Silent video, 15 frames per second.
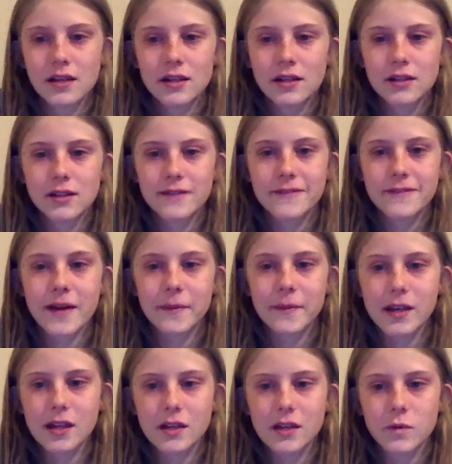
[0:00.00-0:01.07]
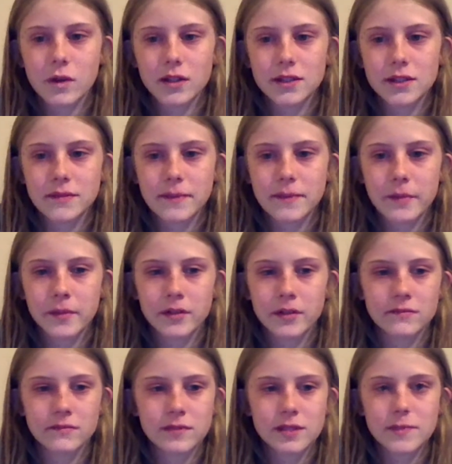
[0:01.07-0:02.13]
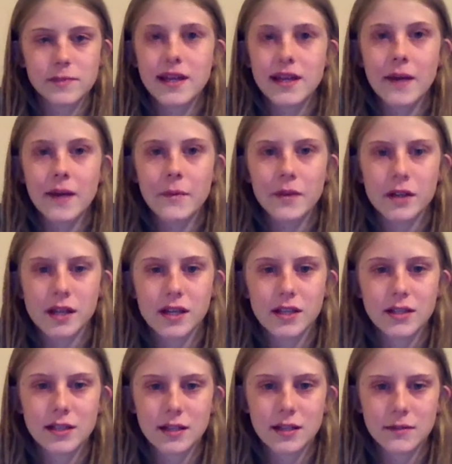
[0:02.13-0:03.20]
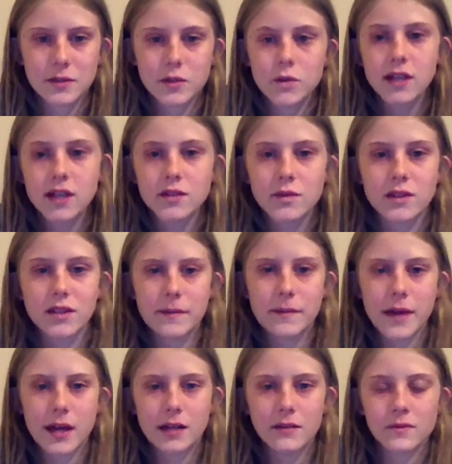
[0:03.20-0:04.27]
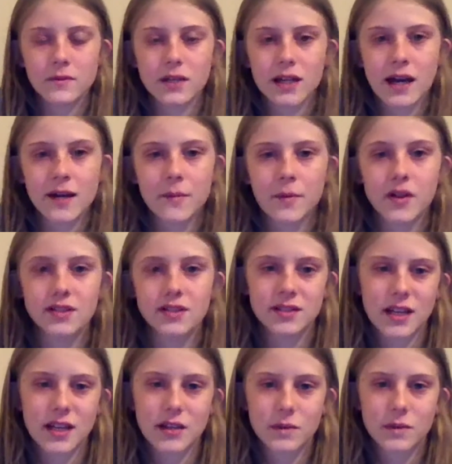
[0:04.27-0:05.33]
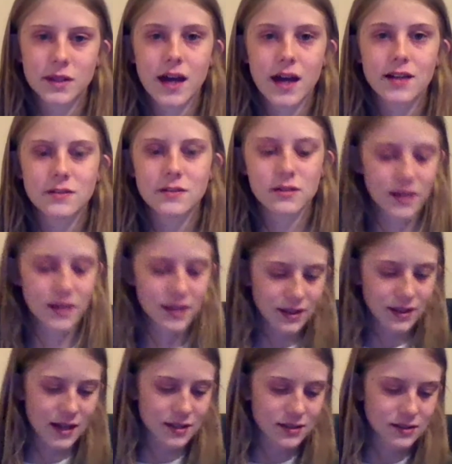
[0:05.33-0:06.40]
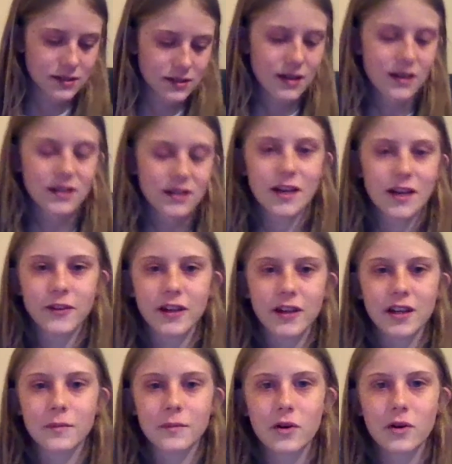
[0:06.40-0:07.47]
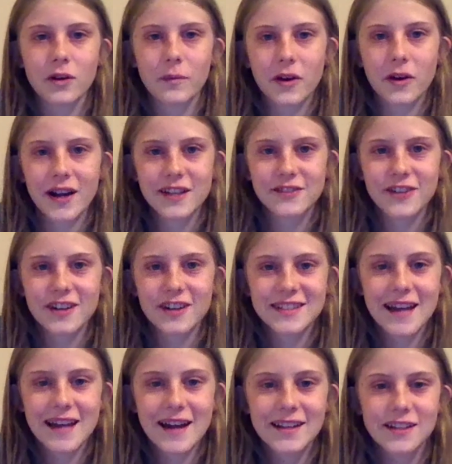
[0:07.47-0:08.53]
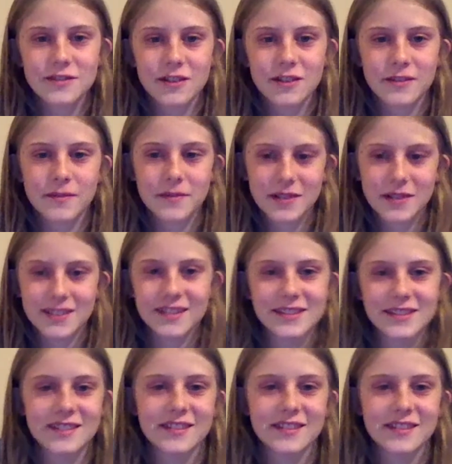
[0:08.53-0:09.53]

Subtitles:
the family. You want to be able to spend time with your kids and do things with them. And it kind of brings it together with that. So I think that's definitely an important part as far as that goes on the business.